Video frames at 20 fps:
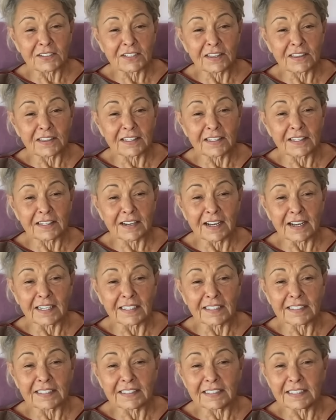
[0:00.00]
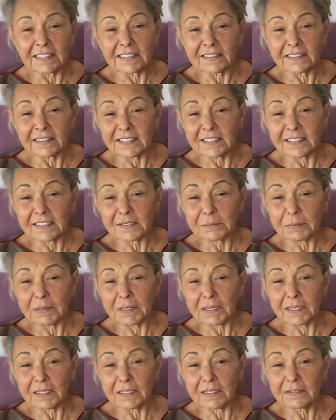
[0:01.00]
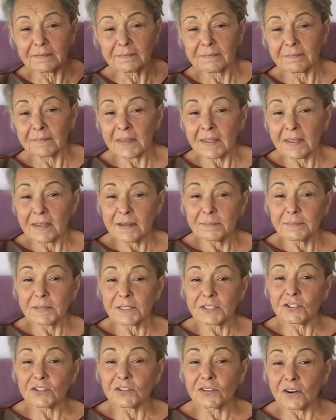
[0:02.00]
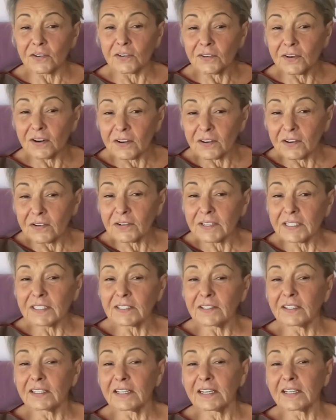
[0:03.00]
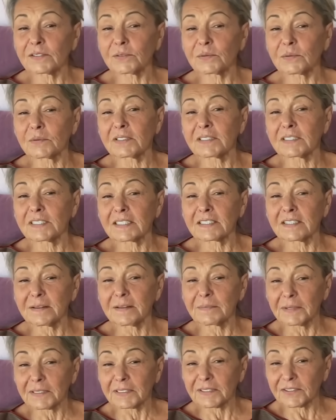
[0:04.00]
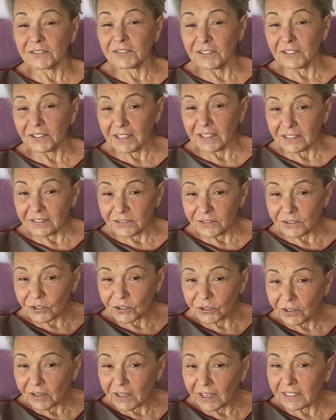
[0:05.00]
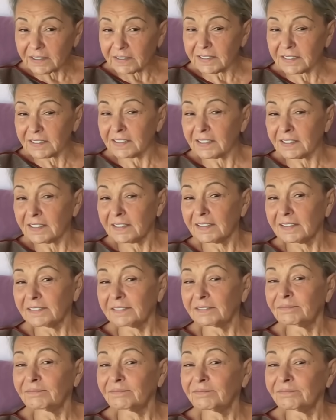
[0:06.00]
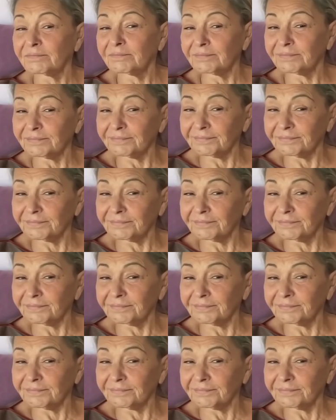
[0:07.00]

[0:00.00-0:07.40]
so you think I can eat this pig, but you don't know he only has one stomach, so you're getting tricked. That's